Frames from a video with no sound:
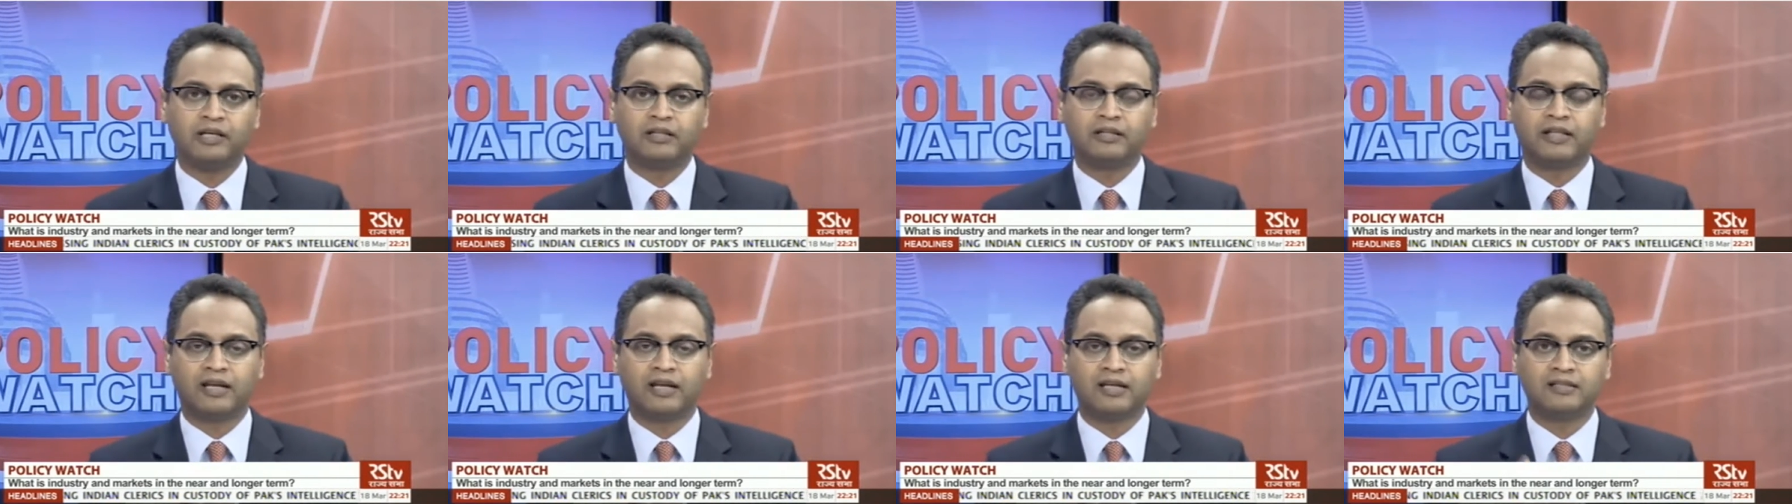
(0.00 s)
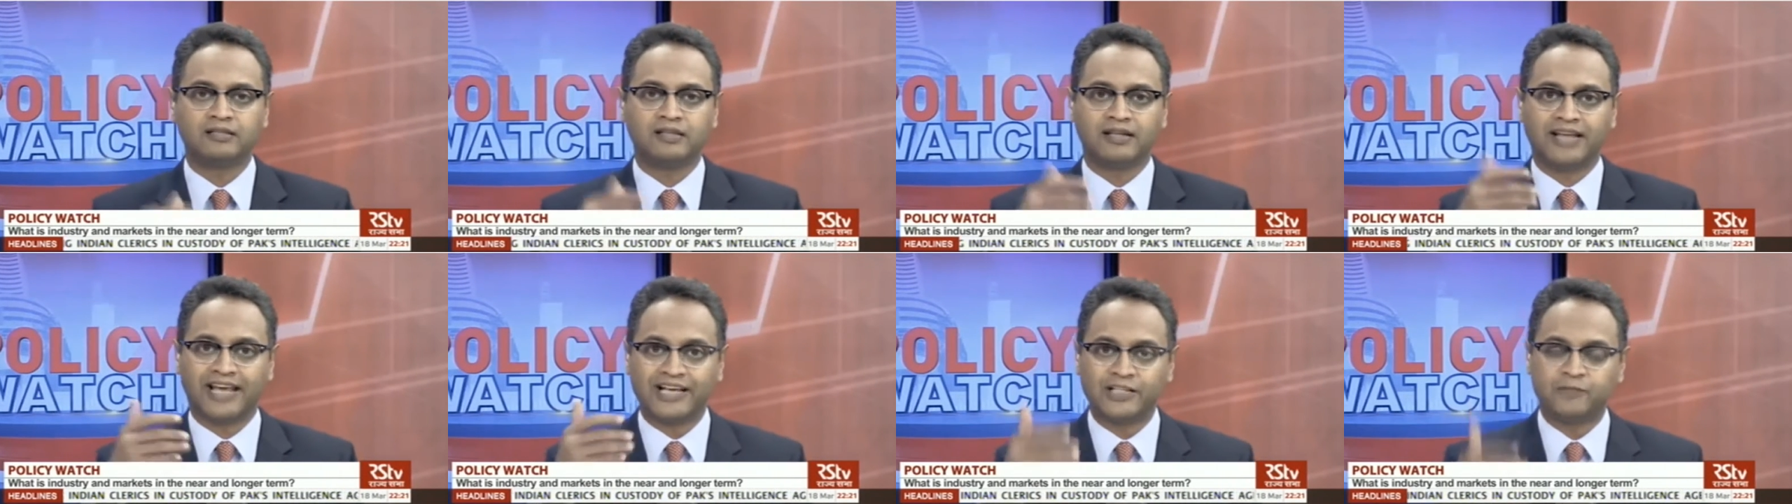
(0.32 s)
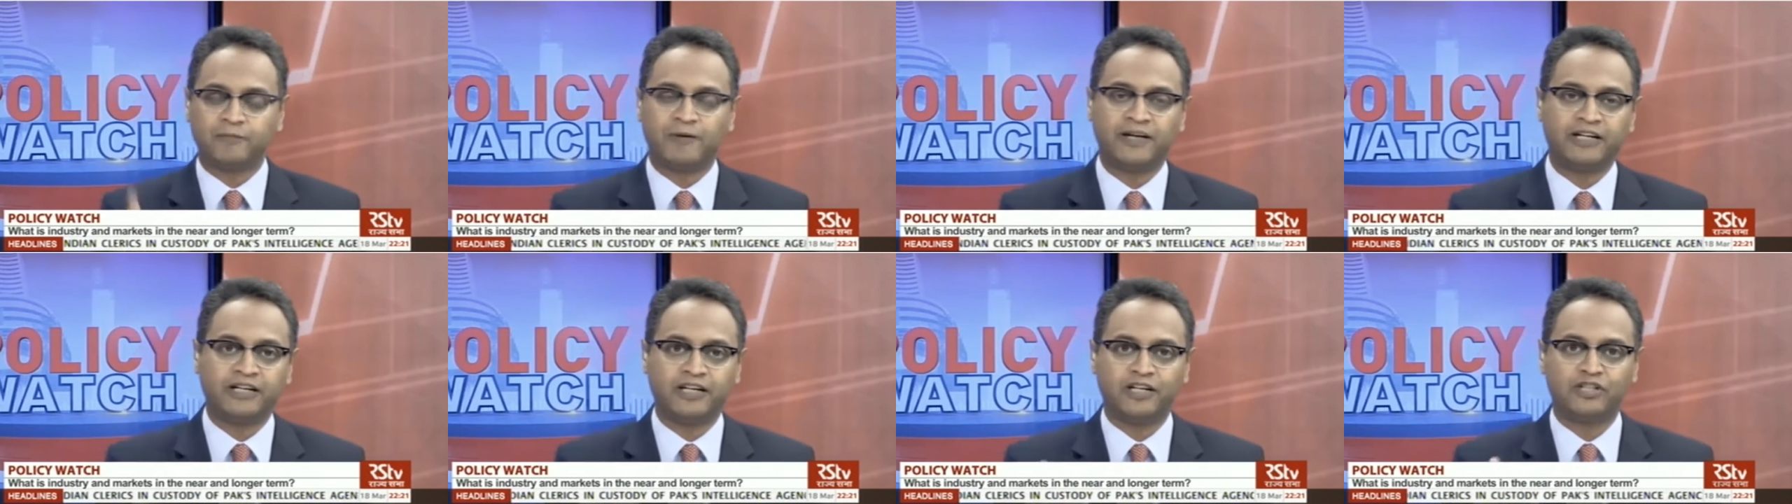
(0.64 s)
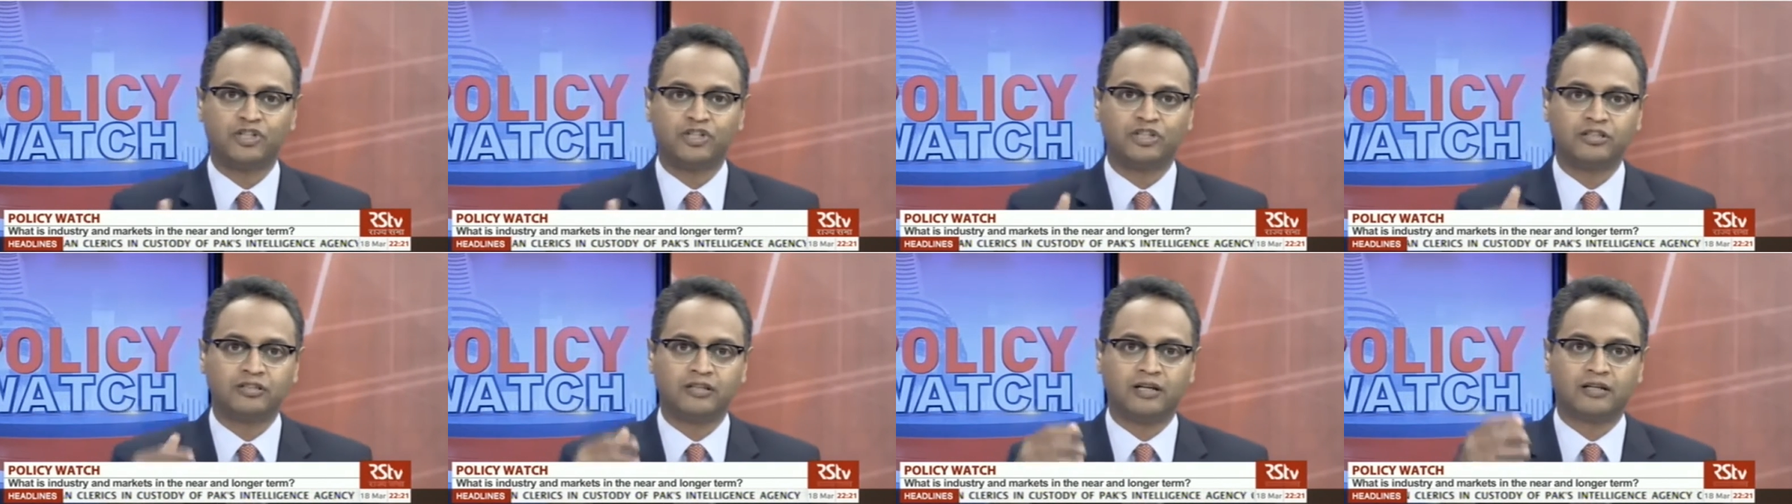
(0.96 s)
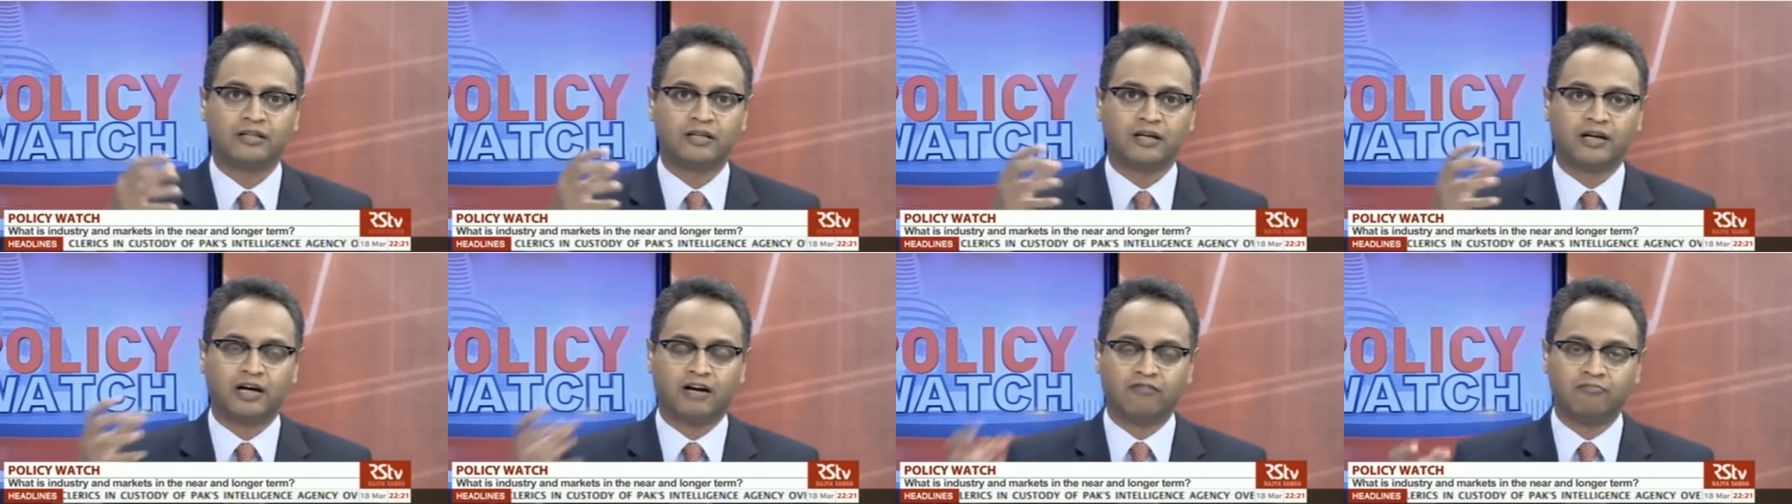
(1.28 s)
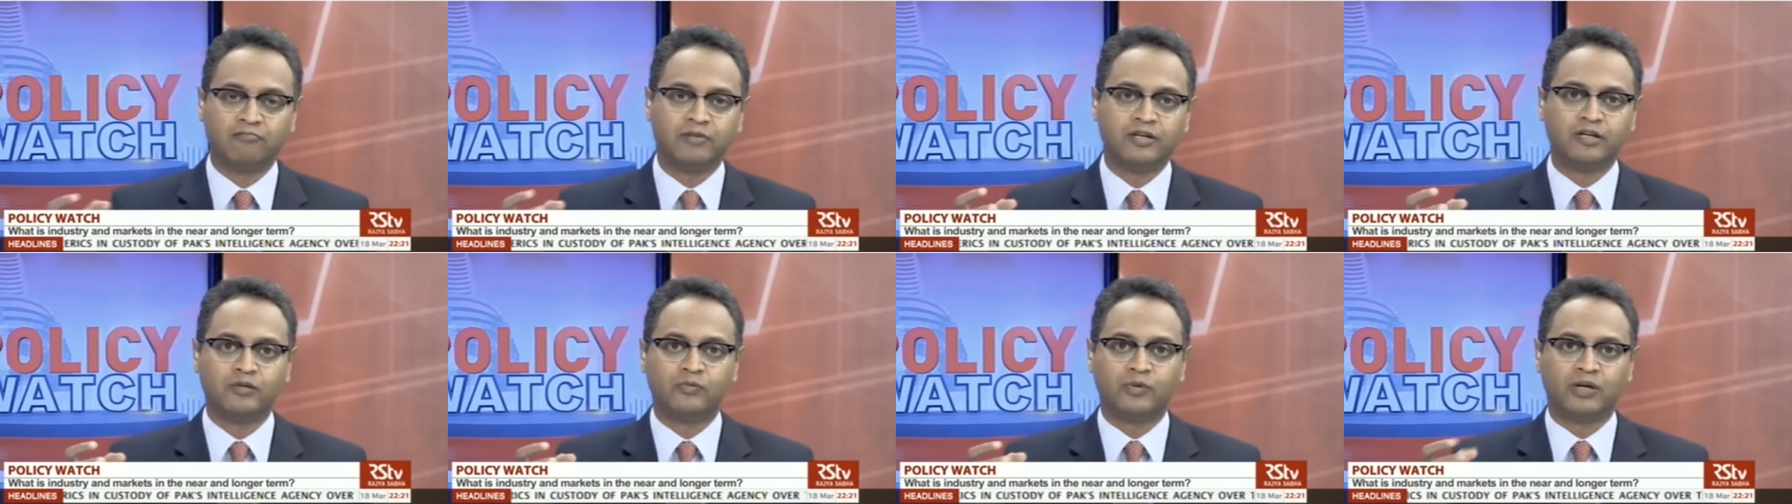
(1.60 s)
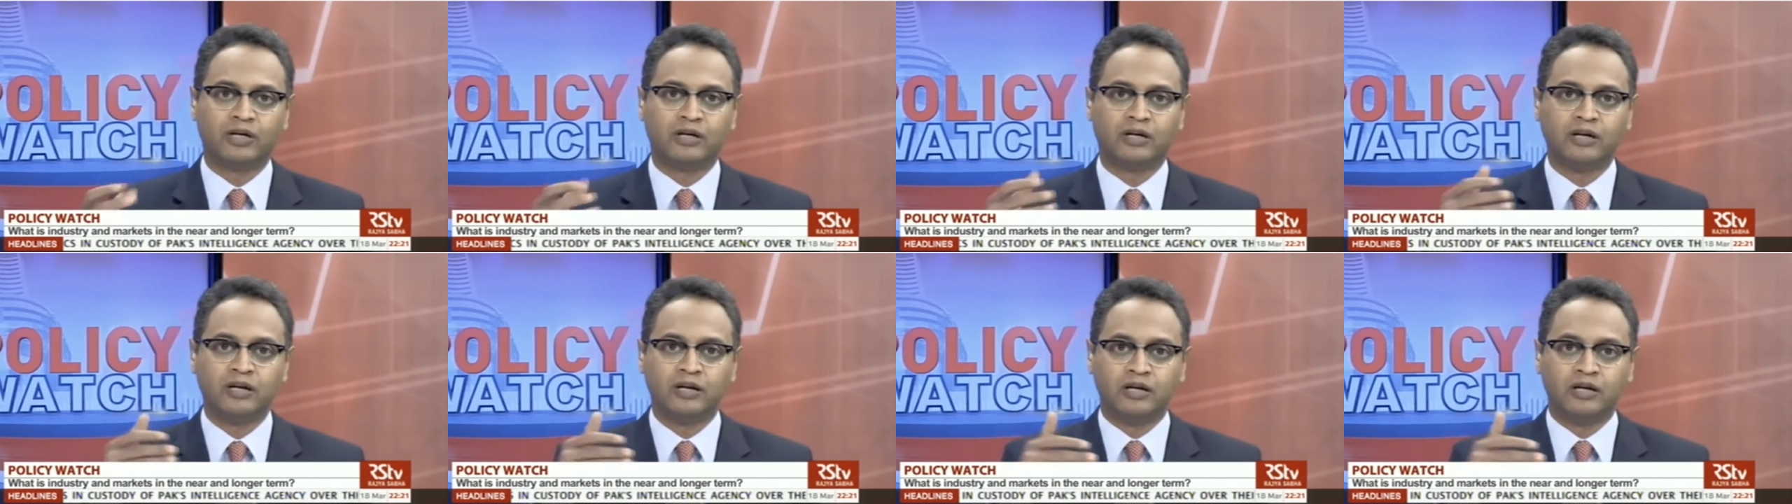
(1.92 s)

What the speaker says: there is an expectation that the government will